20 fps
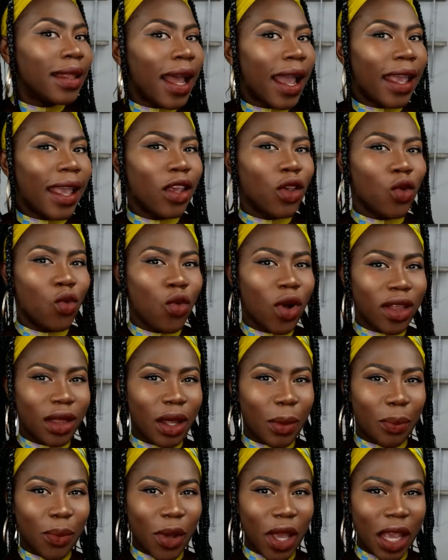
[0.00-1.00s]

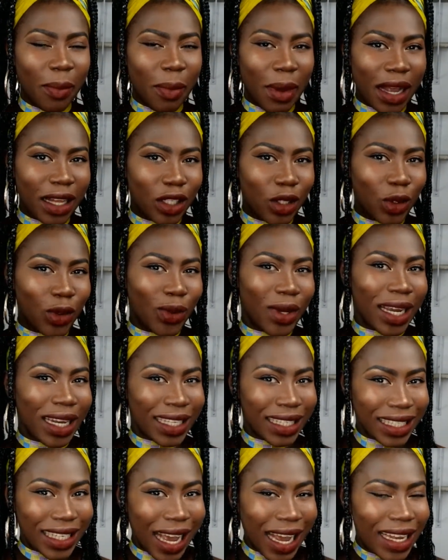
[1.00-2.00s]
the pigment to
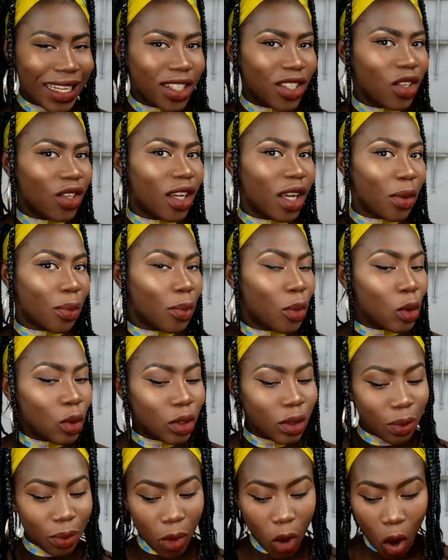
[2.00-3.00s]
intense, you can
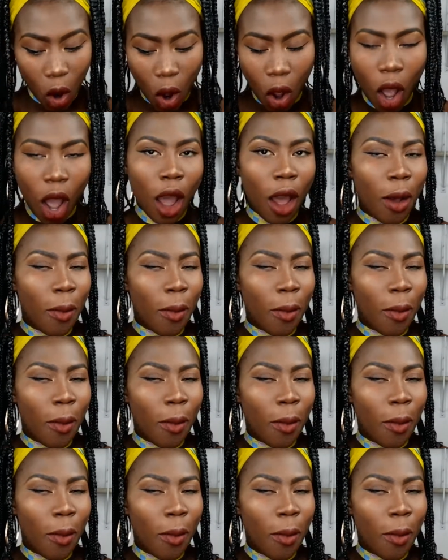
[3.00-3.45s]
put more,